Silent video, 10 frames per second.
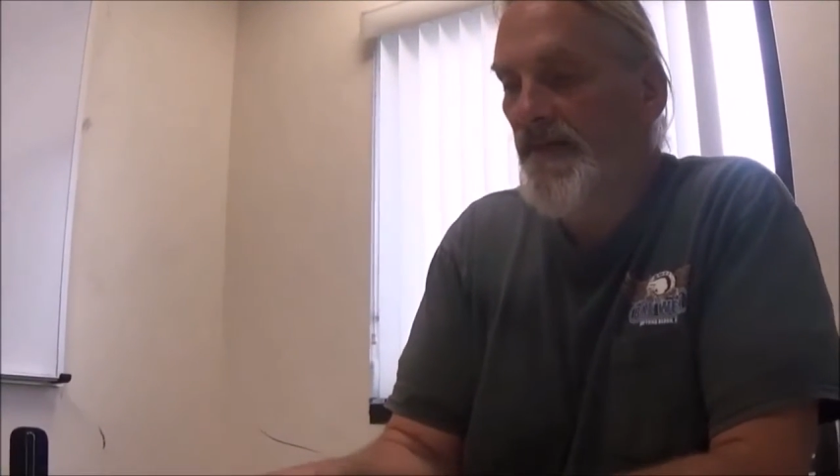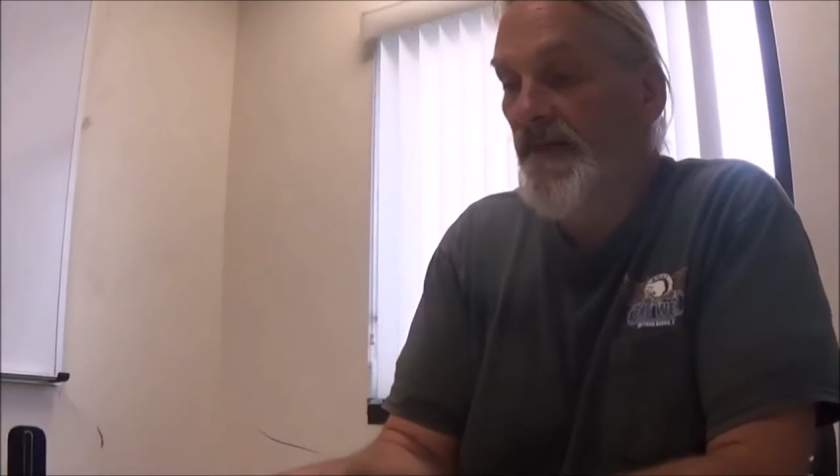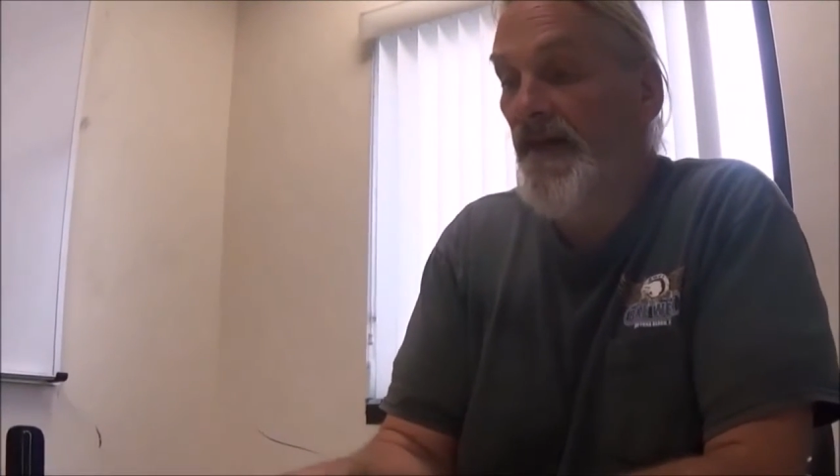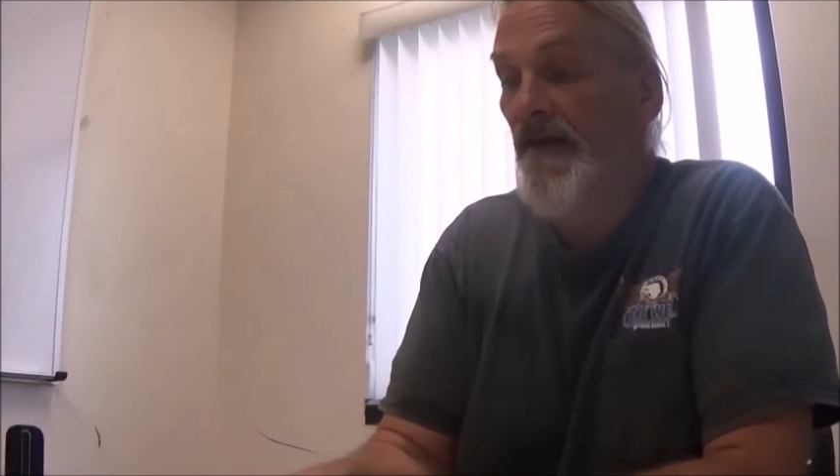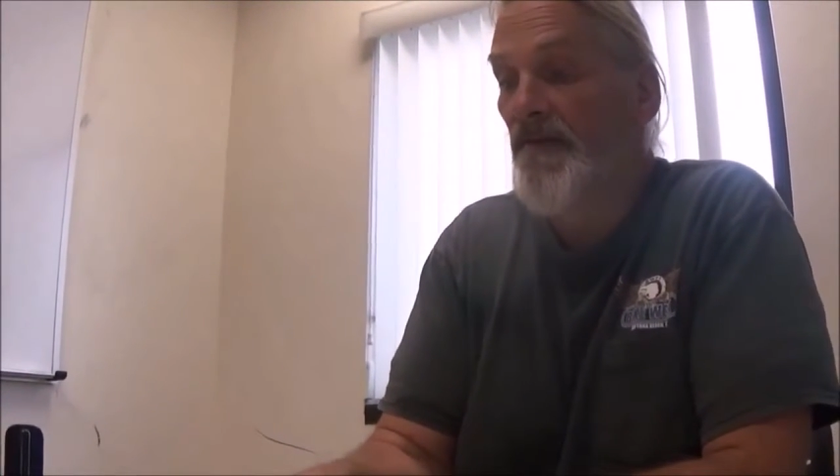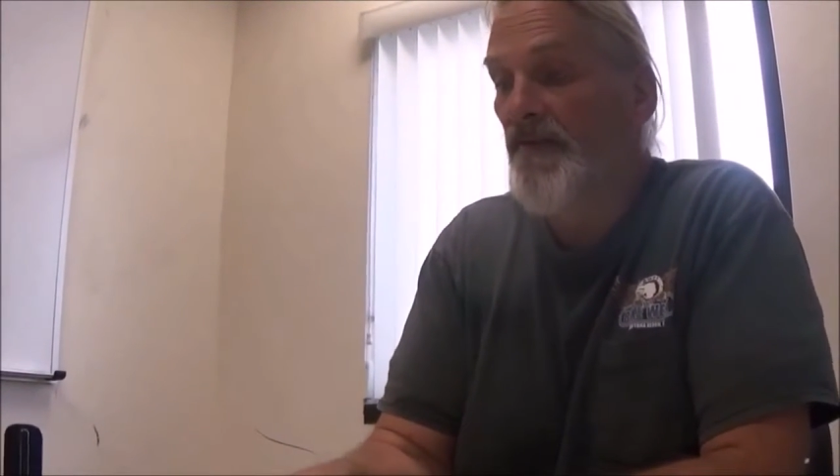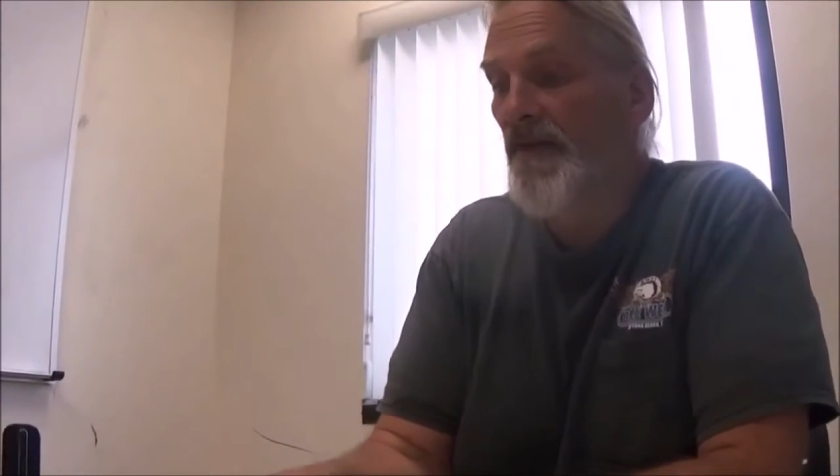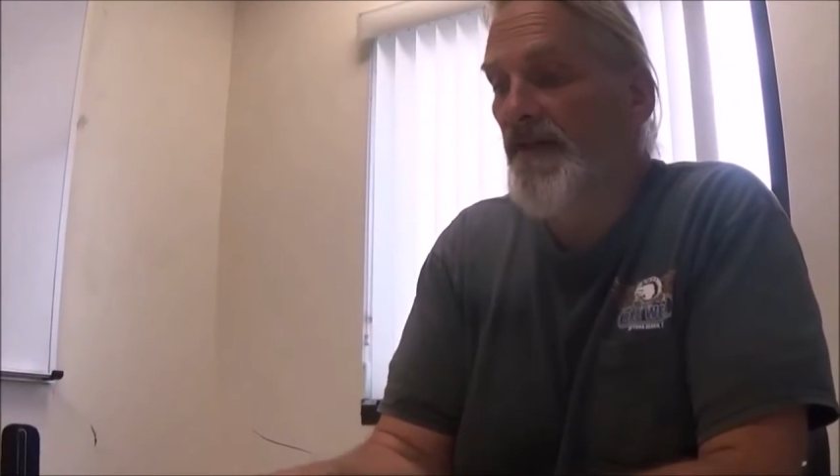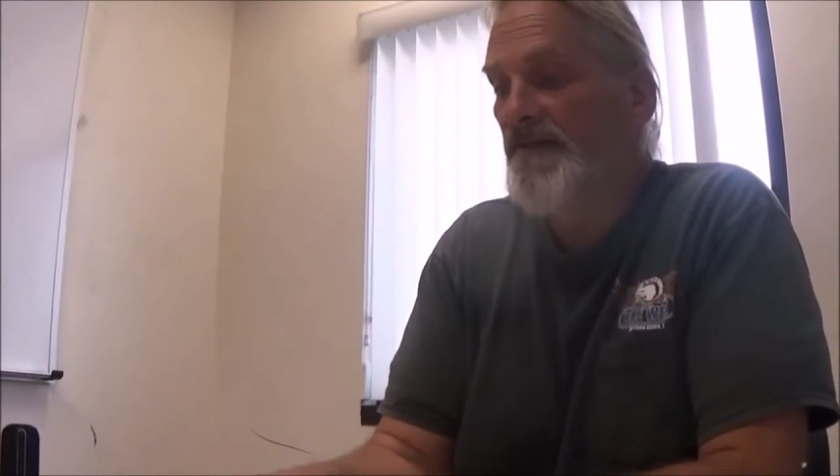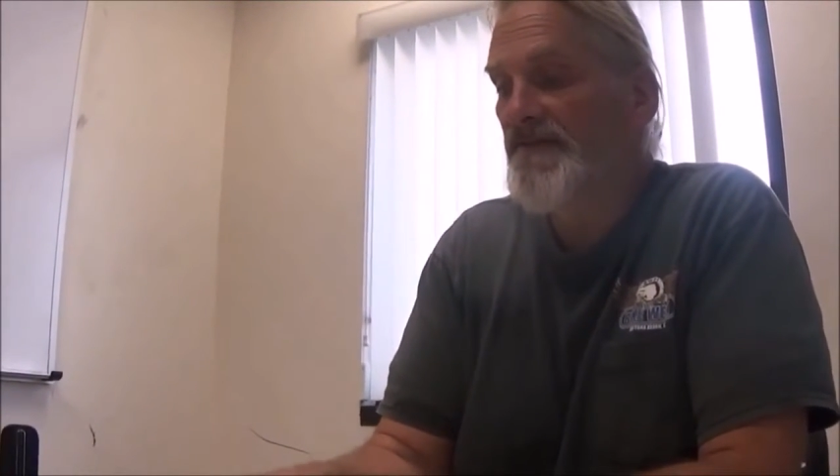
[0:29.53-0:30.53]
and other
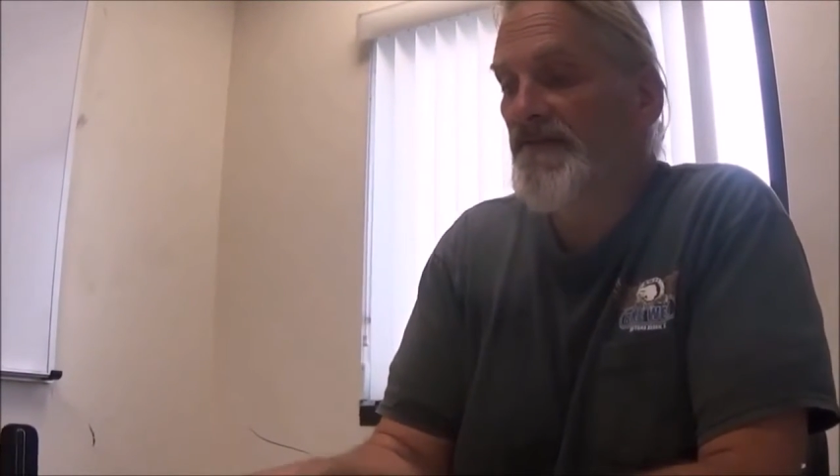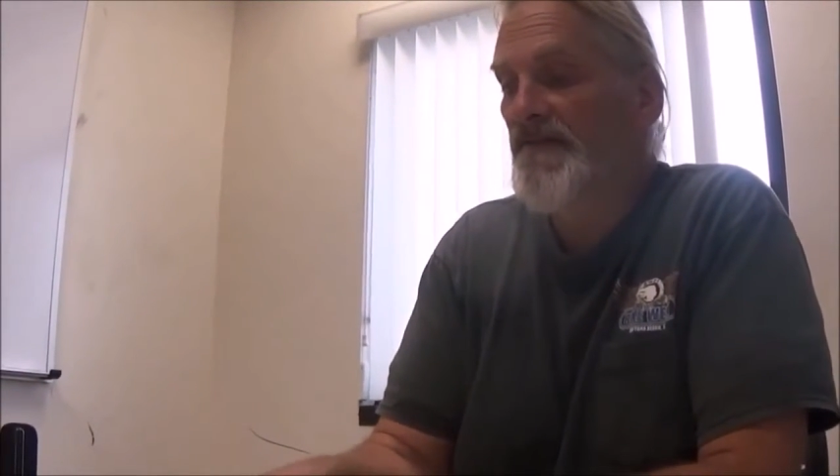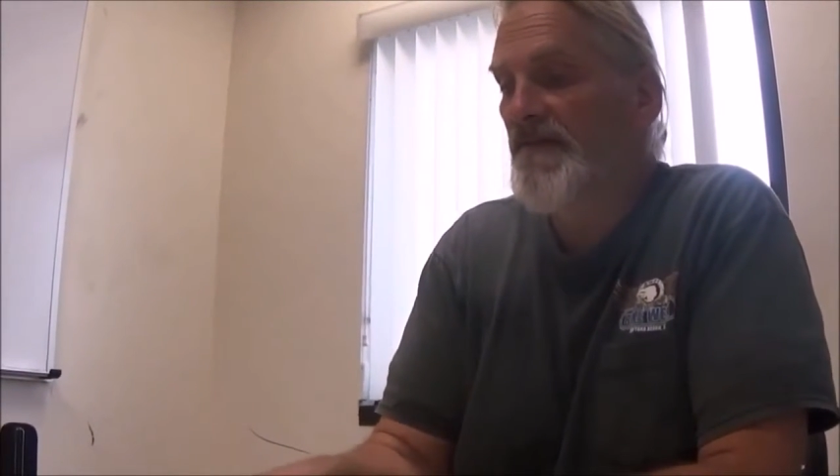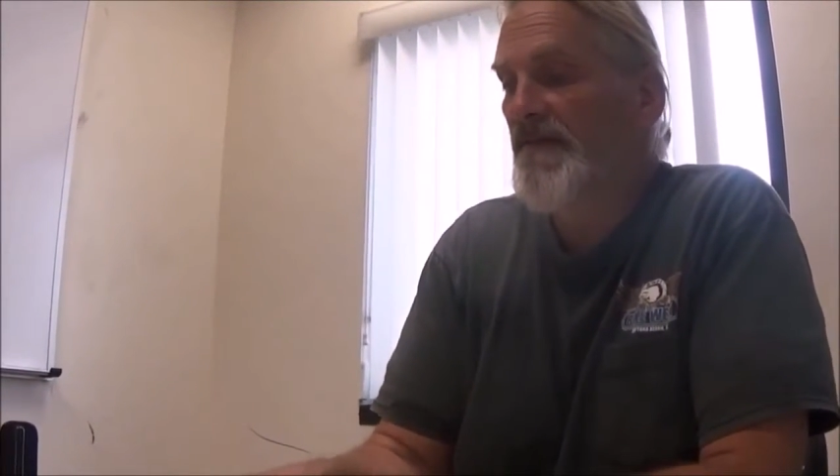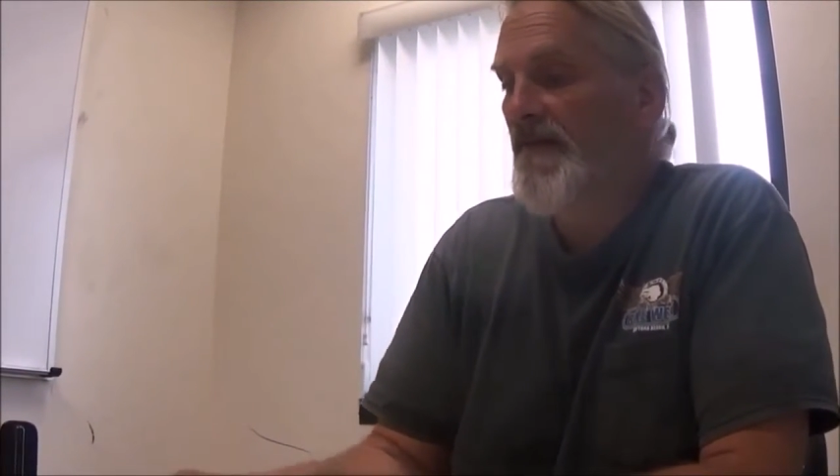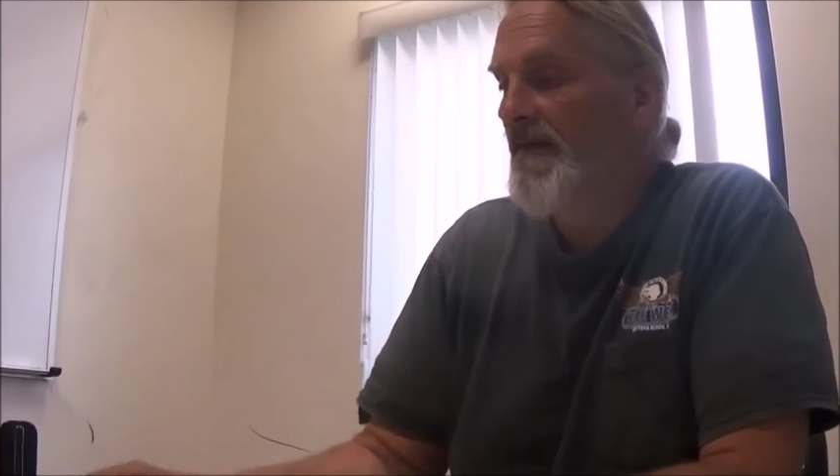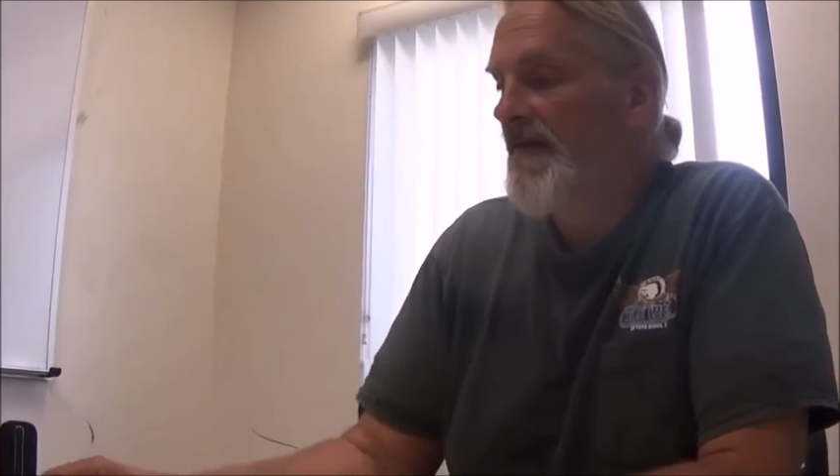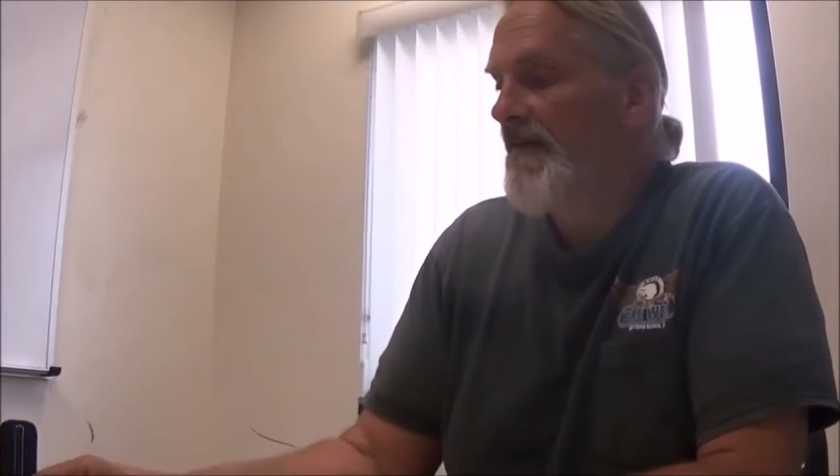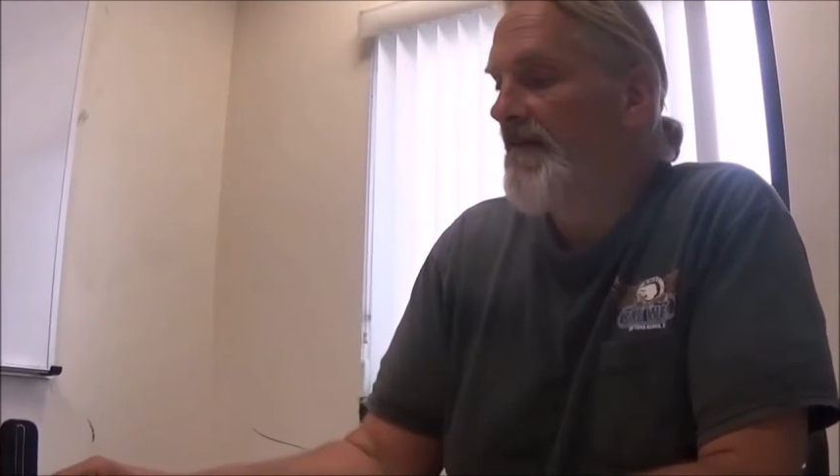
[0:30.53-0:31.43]
planets.